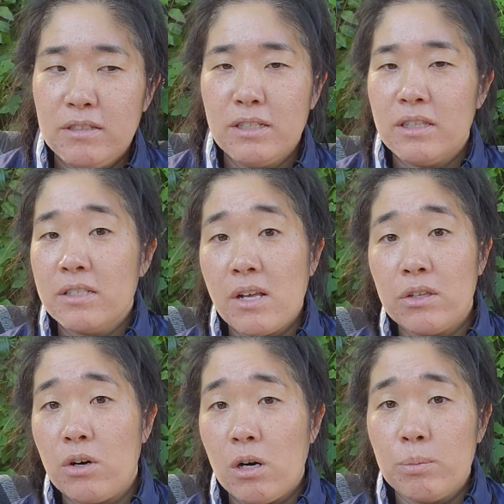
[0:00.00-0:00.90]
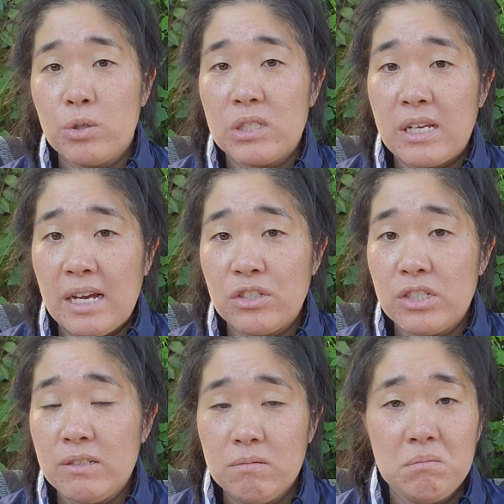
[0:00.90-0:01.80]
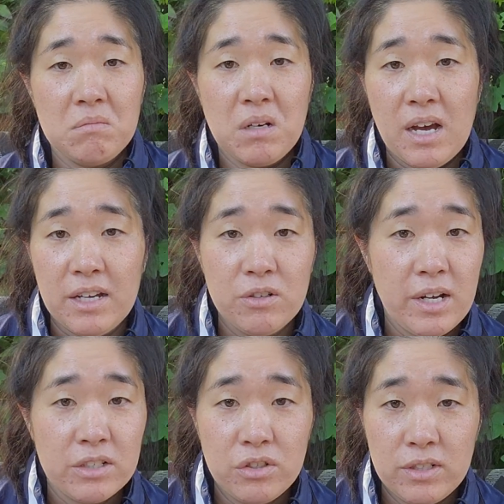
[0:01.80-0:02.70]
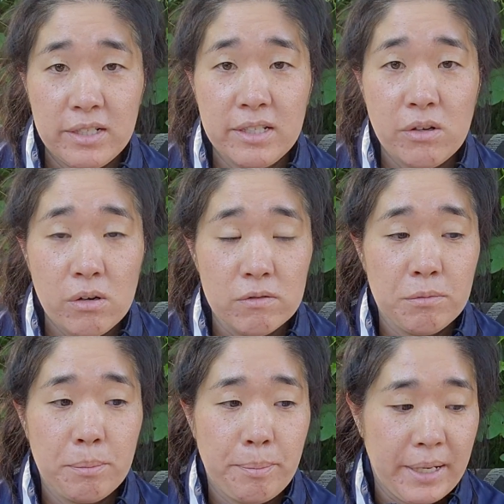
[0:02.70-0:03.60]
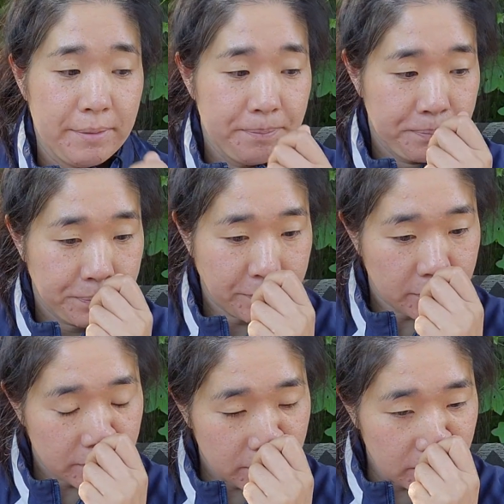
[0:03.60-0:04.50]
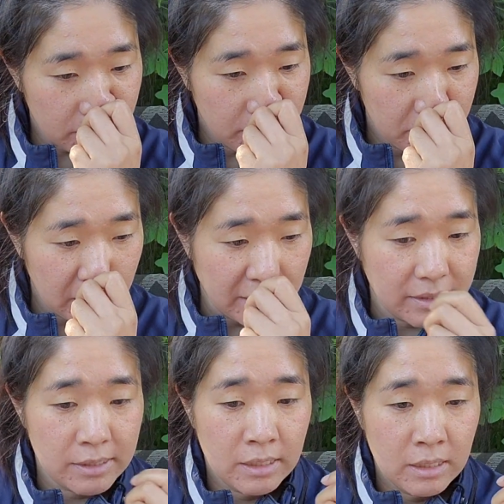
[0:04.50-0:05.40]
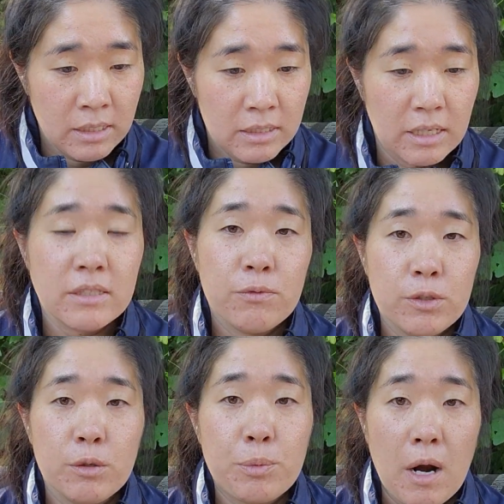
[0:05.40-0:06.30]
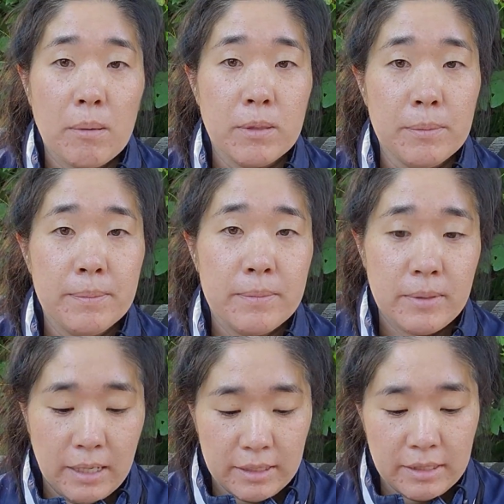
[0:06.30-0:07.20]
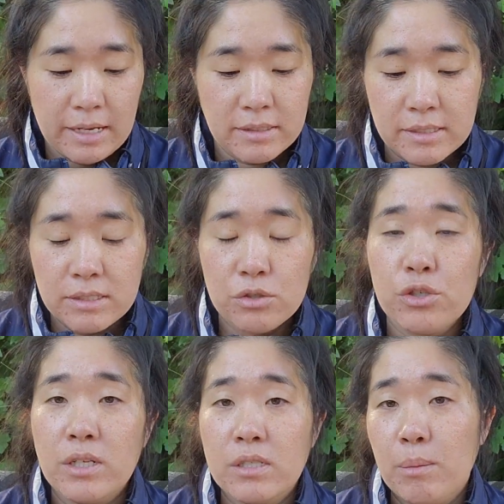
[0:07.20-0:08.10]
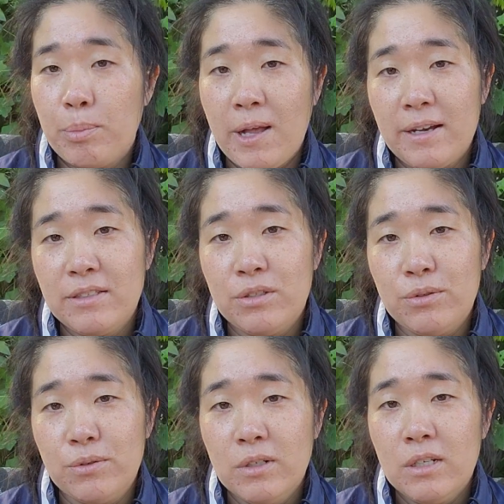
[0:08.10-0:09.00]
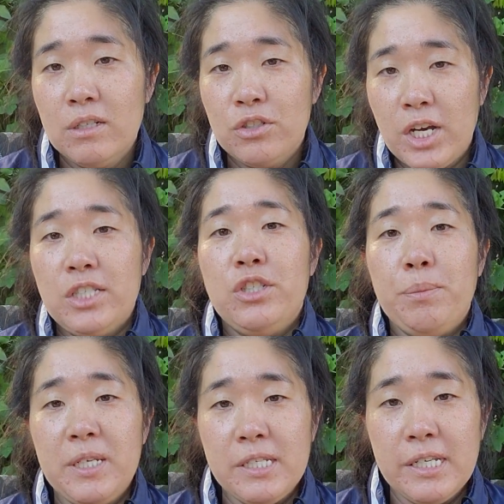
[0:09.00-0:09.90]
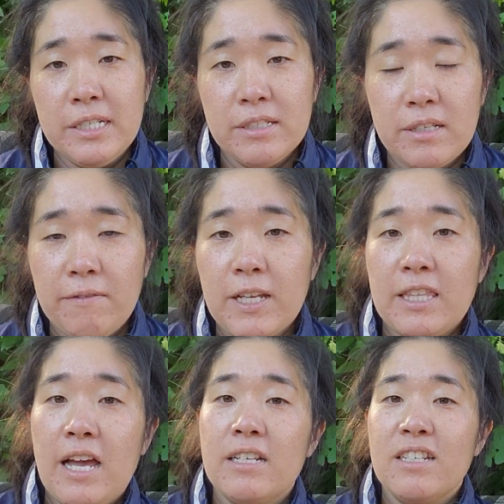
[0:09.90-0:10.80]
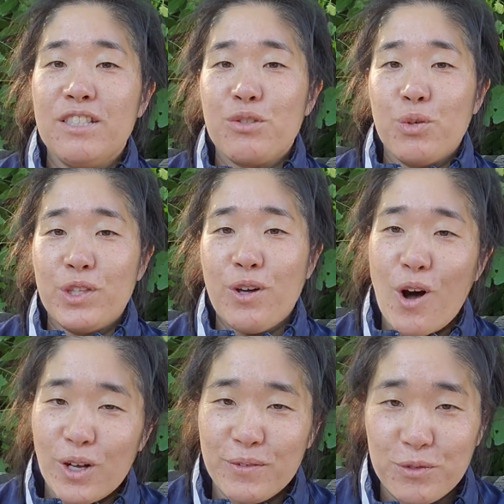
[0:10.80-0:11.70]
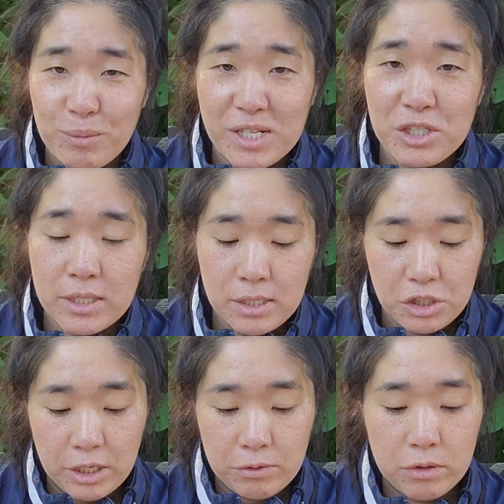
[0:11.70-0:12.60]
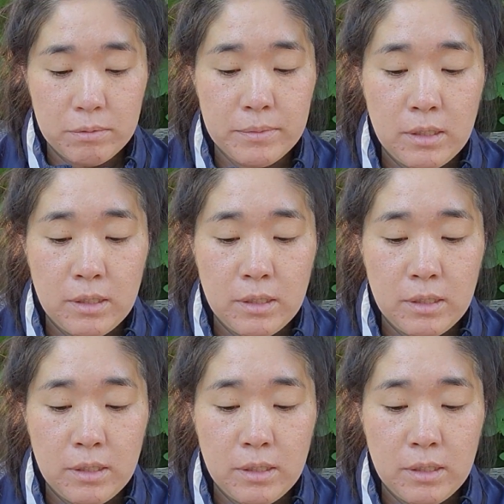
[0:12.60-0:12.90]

Did this other arborist catch it? I don't actually know, but that's a real problem. And that doesn't just apply to ChatGPT and stuff like that. It's with all information in general.